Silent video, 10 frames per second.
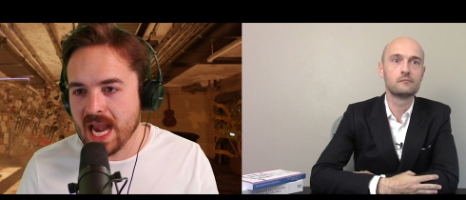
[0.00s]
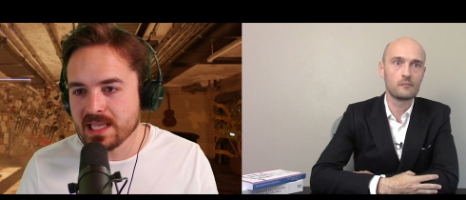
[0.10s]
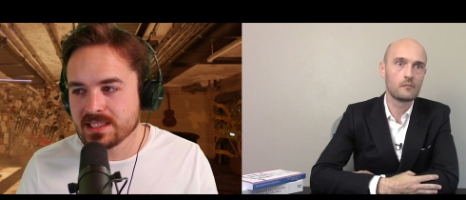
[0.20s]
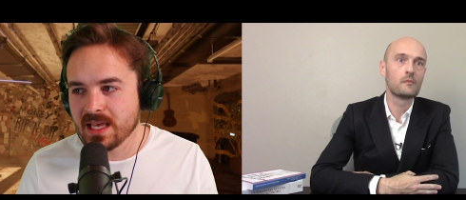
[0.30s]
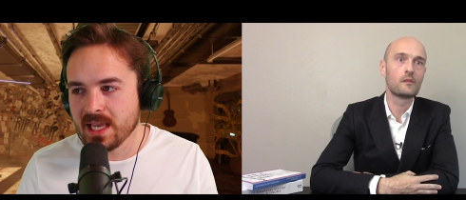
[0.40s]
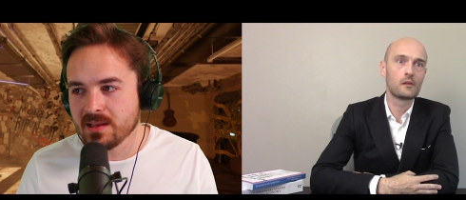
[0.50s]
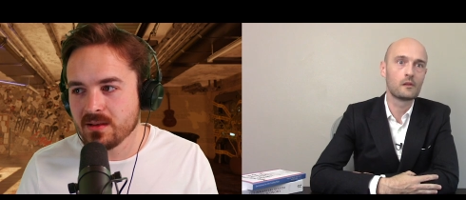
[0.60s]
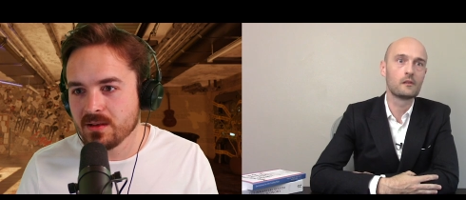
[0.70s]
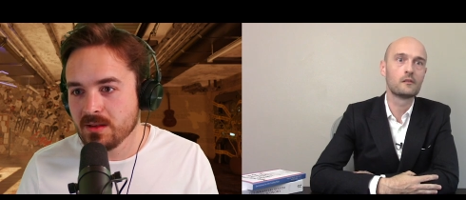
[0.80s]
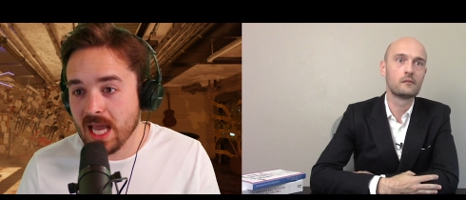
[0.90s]
Speaker 1: And it's
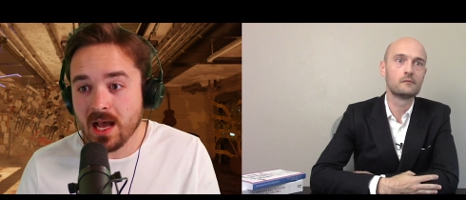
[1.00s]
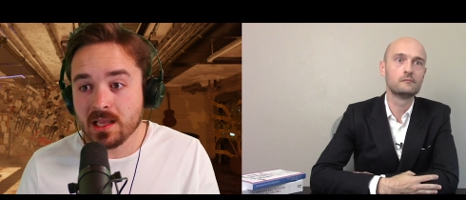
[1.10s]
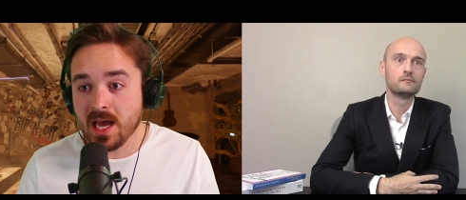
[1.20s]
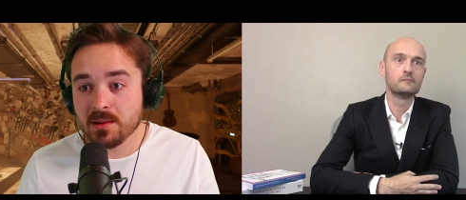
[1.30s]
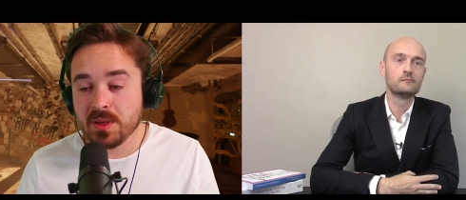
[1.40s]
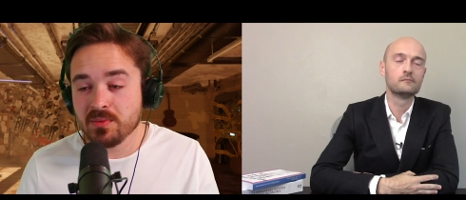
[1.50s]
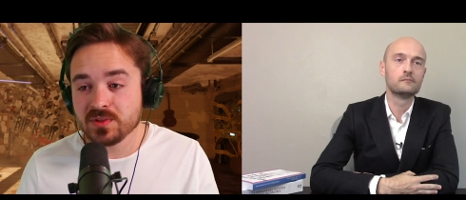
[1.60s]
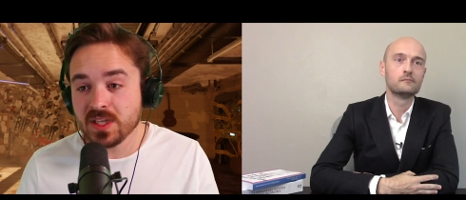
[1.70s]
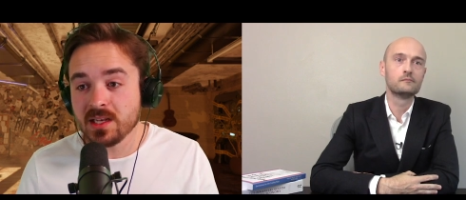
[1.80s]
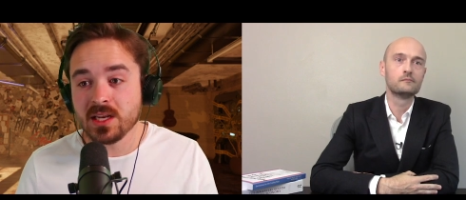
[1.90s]
like, yeah, a lot of
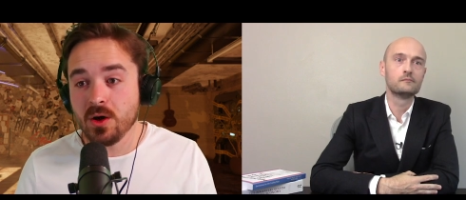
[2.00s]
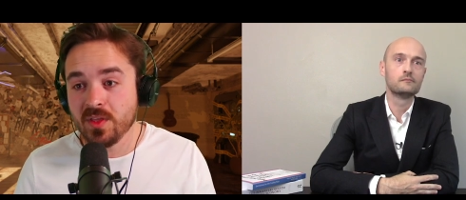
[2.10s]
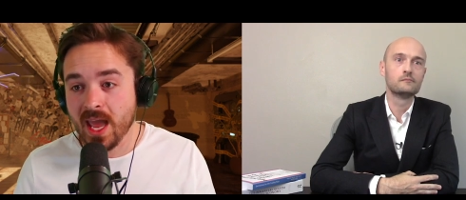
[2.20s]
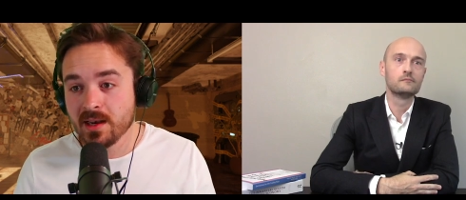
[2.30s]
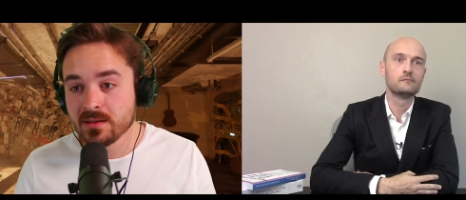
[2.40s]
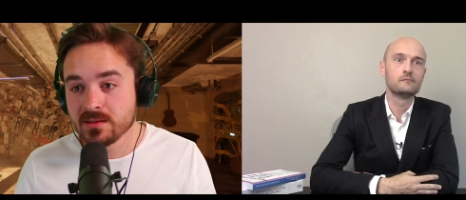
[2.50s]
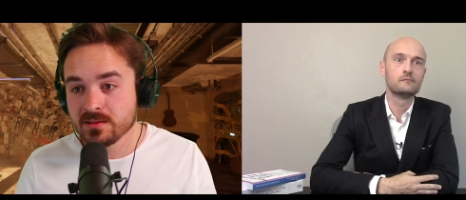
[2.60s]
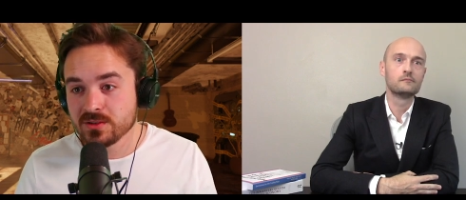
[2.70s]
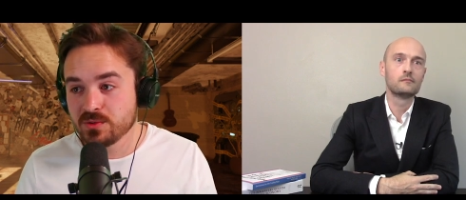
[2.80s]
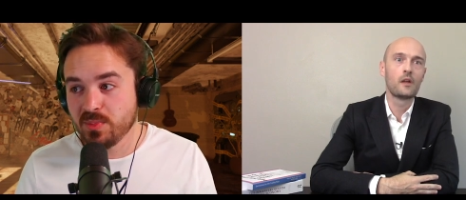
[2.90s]
people didn't know that
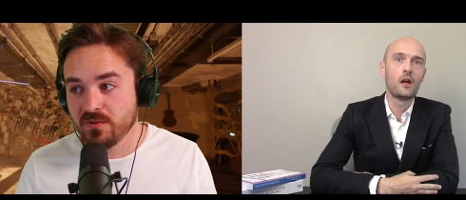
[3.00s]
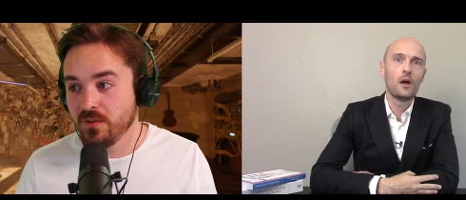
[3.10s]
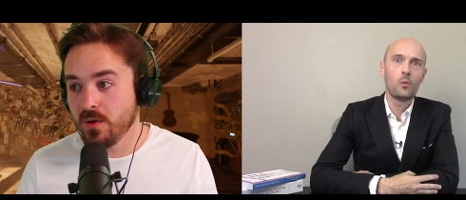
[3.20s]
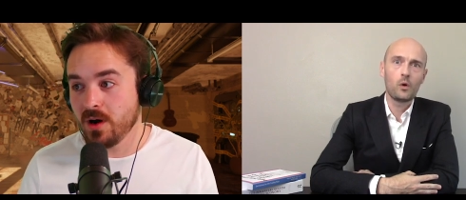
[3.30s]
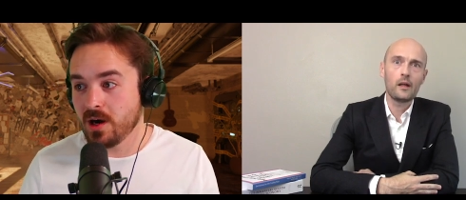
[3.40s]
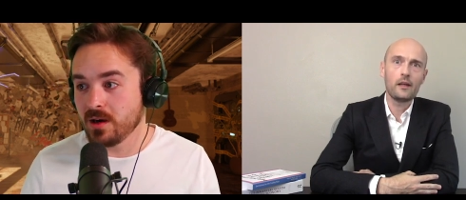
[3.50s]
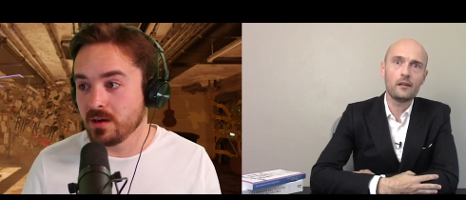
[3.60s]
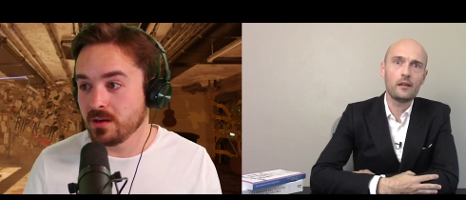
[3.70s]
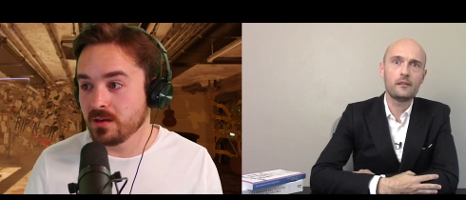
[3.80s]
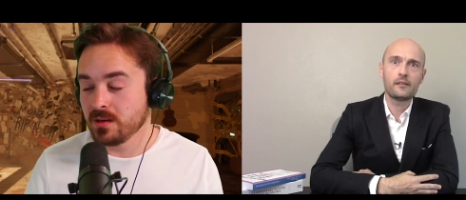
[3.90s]
before.
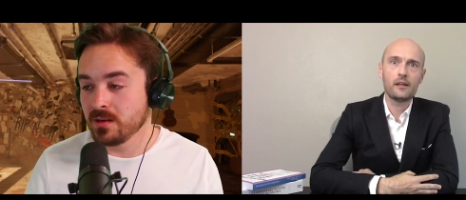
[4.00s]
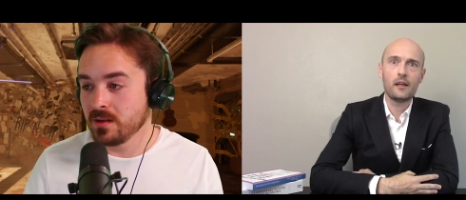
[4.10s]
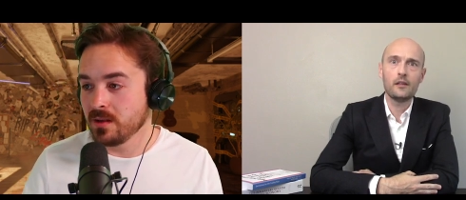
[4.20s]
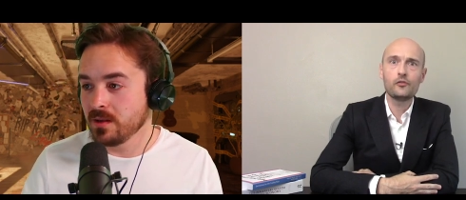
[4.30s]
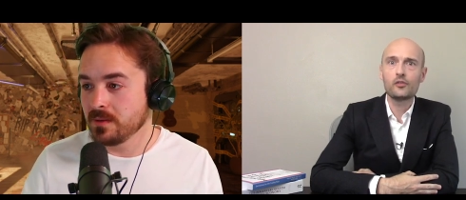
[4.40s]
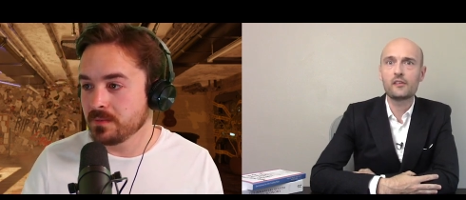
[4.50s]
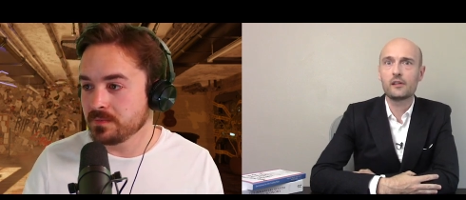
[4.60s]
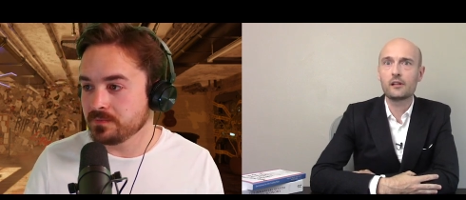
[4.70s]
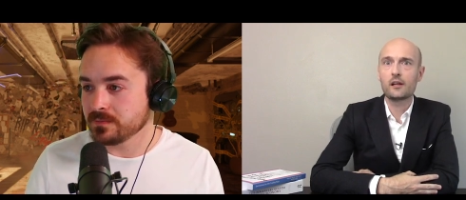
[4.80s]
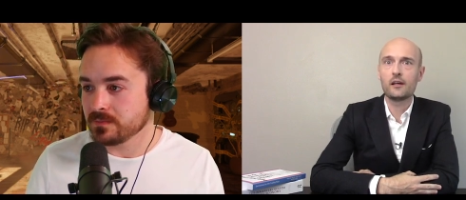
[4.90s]
Speaker 2: Well, it's
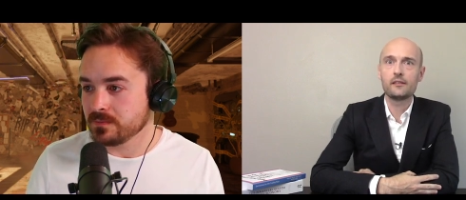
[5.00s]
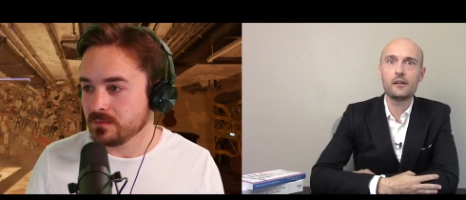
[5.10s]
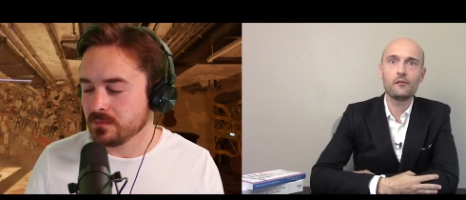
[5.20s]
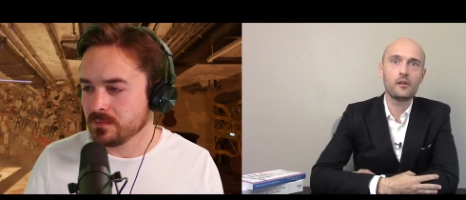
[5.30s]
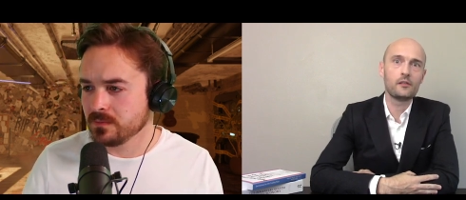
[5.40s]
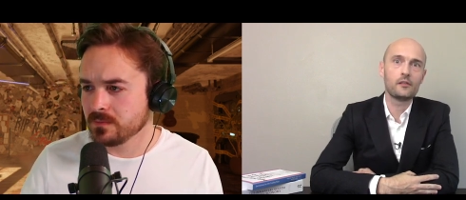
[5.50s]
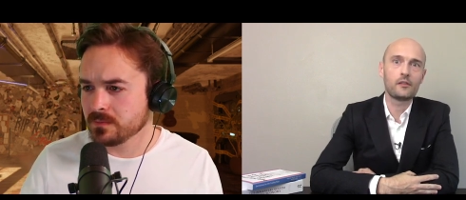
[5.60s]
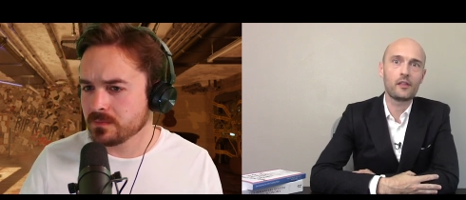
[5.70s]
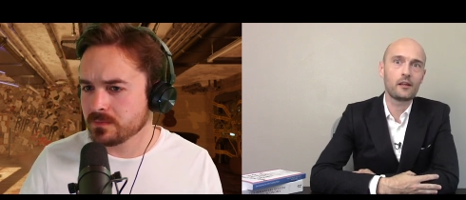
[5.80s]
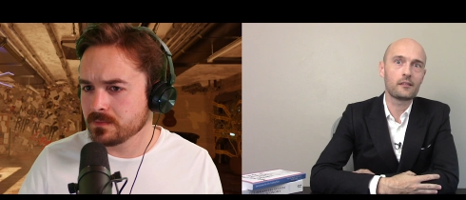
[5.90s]
interesting because even
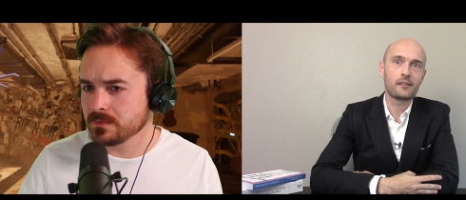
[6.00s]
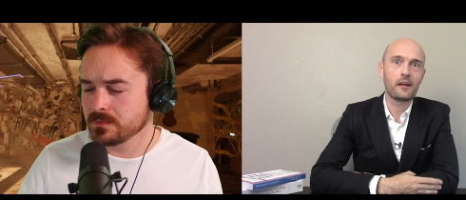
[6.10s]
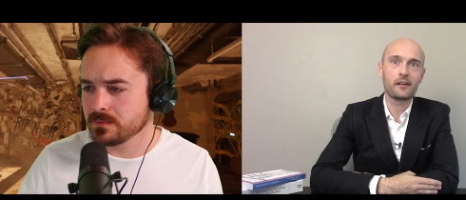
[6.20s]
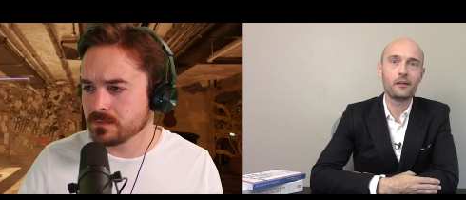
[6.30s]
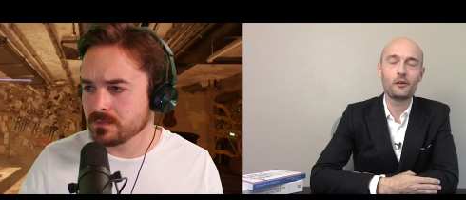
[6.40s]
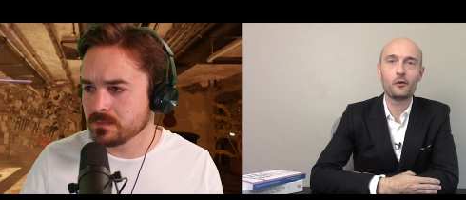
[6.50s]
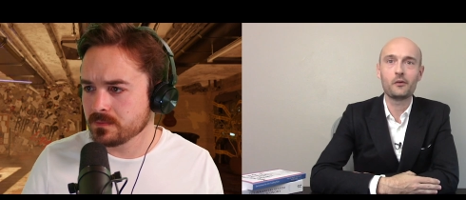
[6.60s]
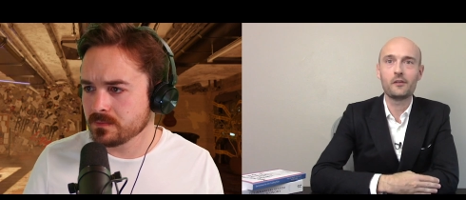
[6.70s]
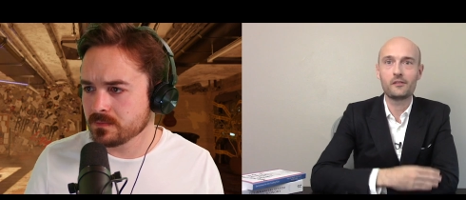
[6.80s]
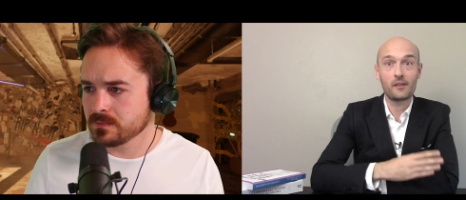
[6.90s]
things like, you know,
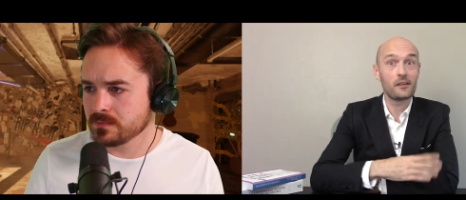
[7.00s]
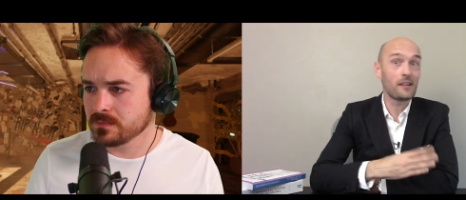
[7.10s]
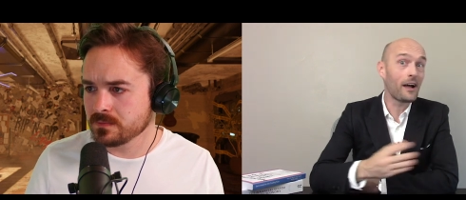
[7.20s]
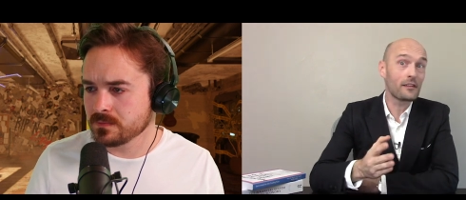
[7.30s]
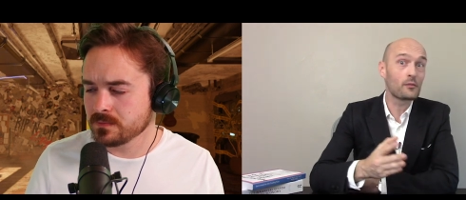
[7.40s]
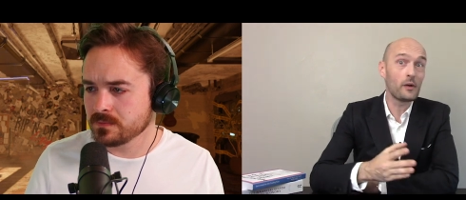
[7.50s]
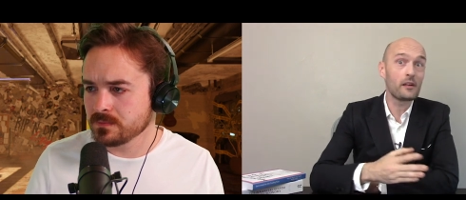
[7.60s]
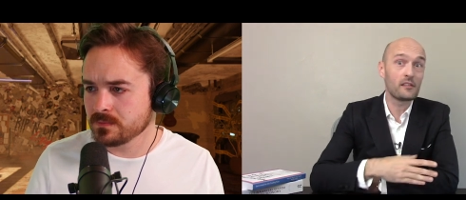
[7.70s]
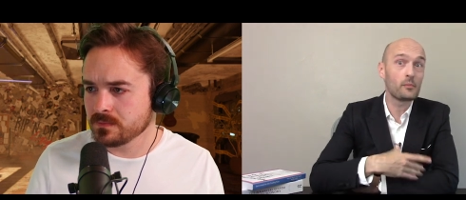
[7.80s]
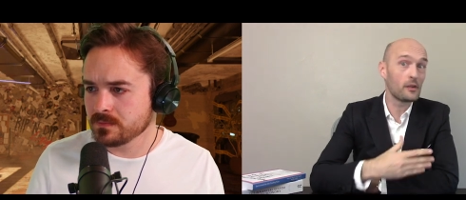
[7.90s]
the last
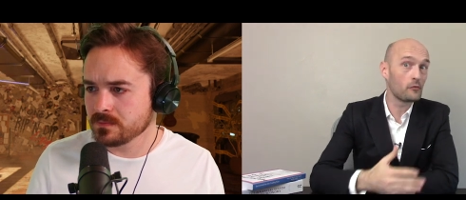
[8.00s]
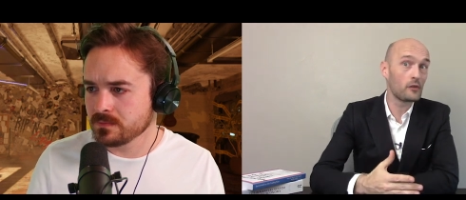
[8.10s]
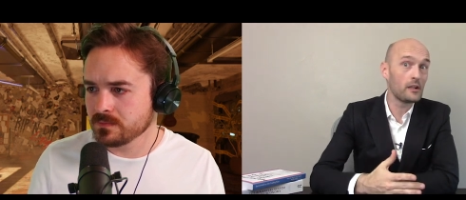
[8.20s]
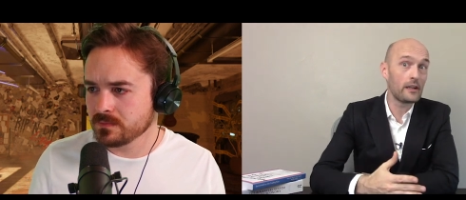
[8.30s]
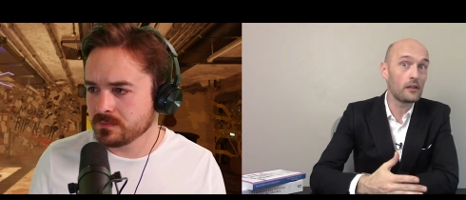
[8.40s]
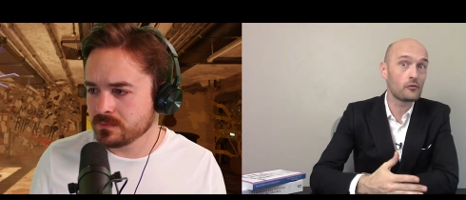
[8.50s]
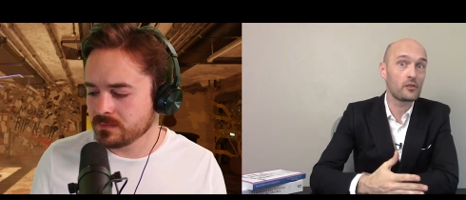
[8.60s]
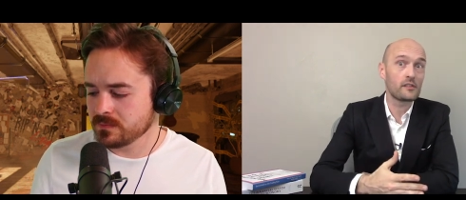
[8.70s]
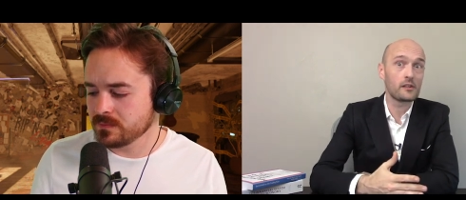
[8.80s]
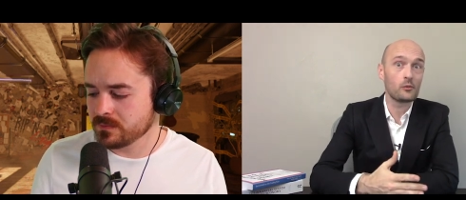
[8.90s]
week has been a really
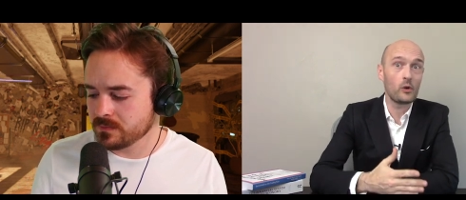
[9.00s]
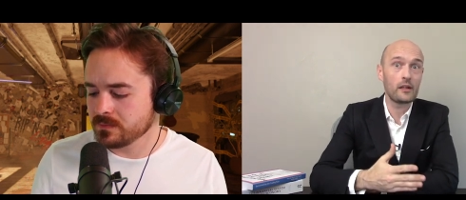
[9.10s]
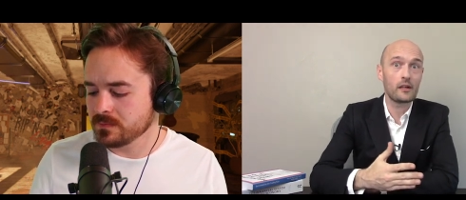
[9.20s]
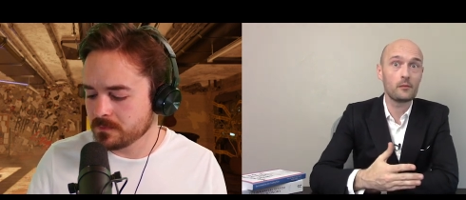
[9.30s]
interesting week